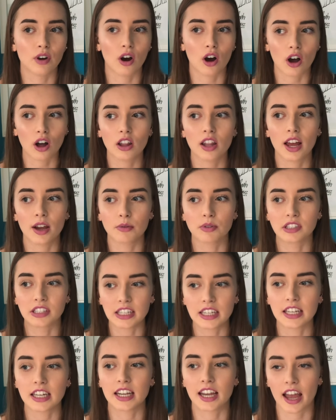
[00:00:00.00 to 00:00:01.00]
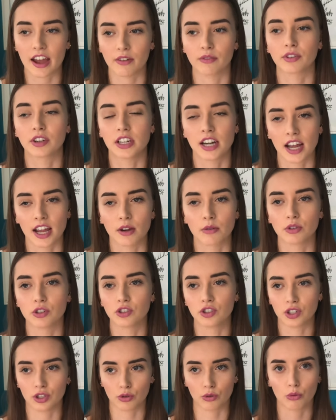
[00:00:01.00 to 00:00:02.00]
all I was eating every day
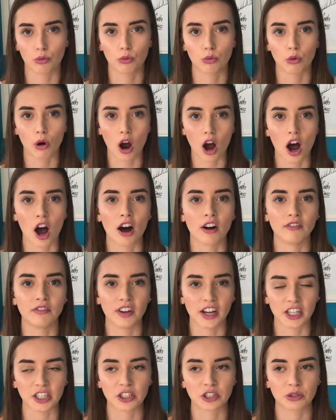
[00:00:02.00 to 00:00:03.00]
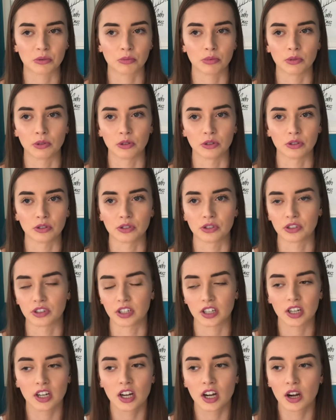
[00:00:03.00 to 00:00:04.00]
was just raw vegetables
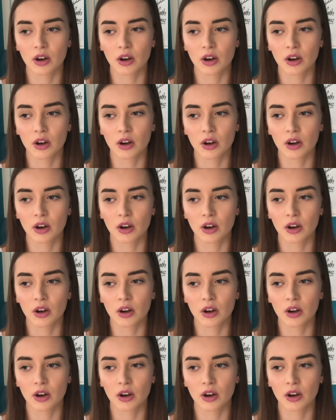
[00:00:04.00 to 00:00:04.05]
or